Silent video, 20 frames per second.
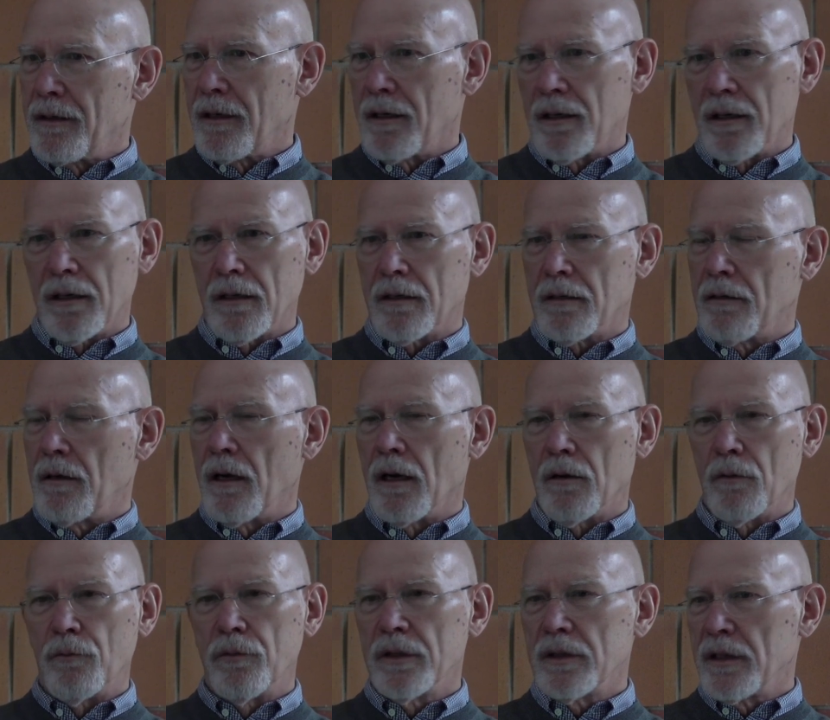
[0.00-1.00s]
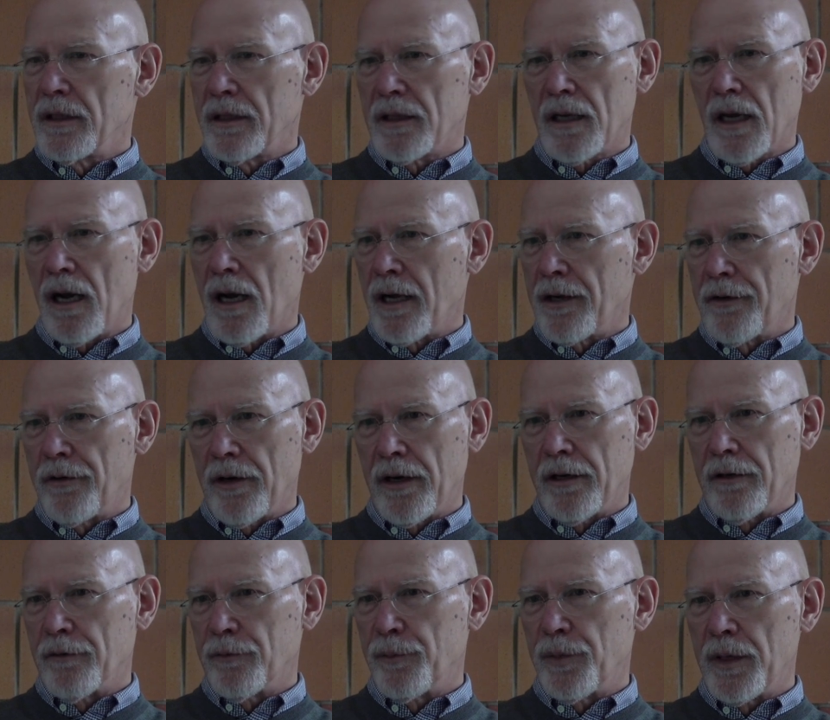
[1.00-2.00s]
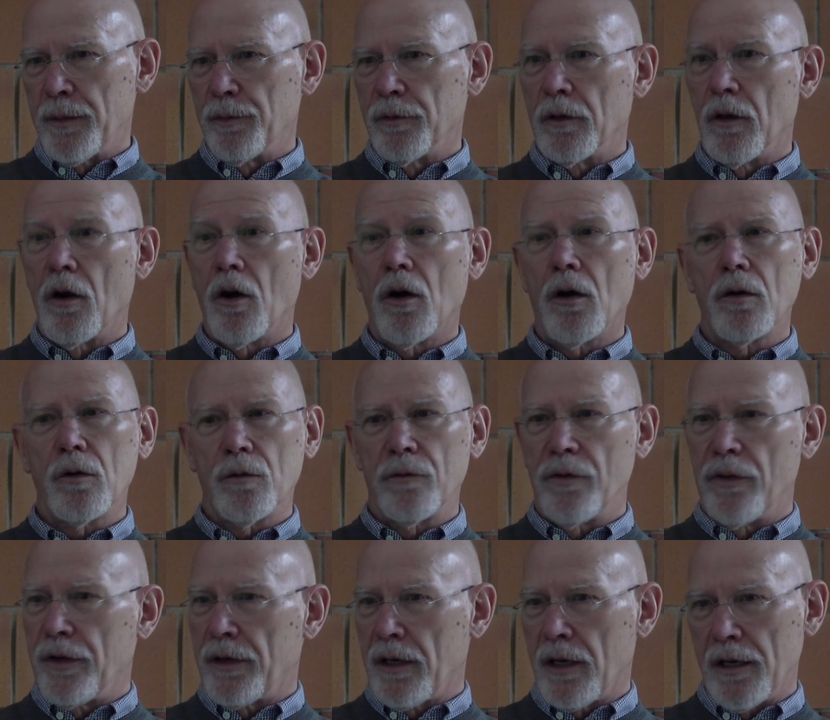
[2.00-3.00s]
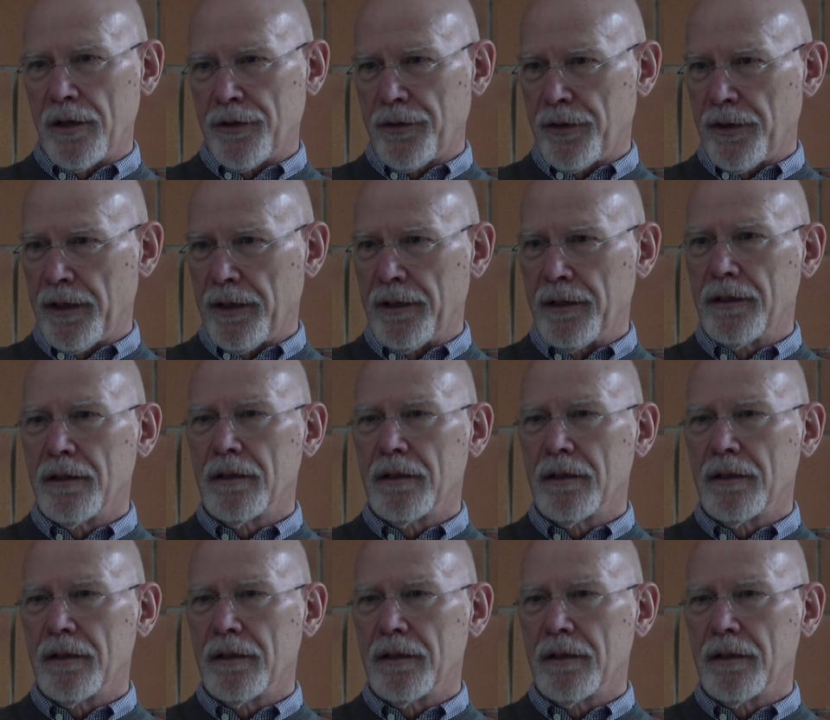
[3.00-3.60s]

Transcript: a really cadre of people all over the country